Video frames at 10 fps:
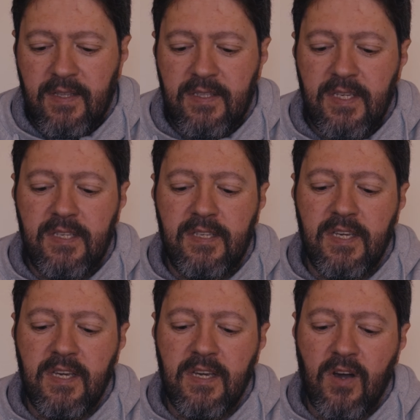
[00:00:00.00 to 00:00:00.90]
this
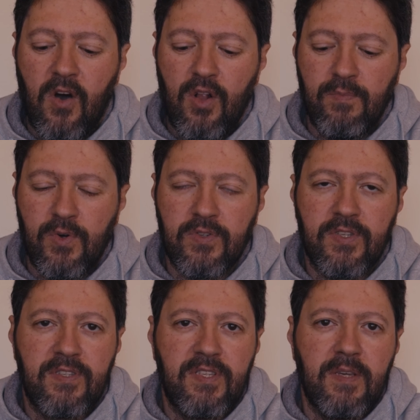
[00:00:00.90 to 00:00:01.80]
thing
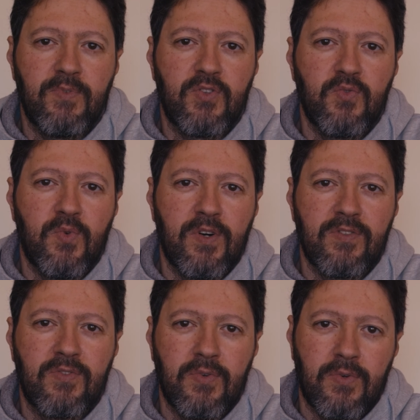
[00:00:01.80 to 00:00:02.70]
almost seems to
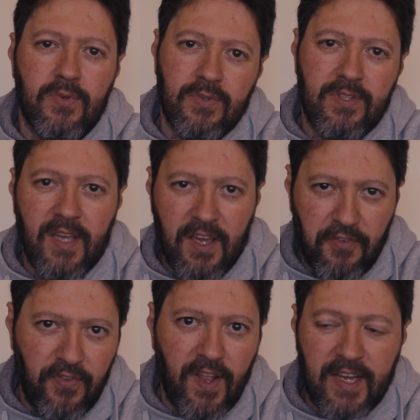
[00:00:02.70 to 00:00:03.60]
want to take
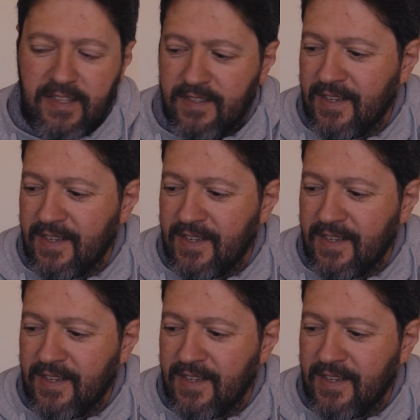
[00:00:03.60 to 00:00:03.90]
flight.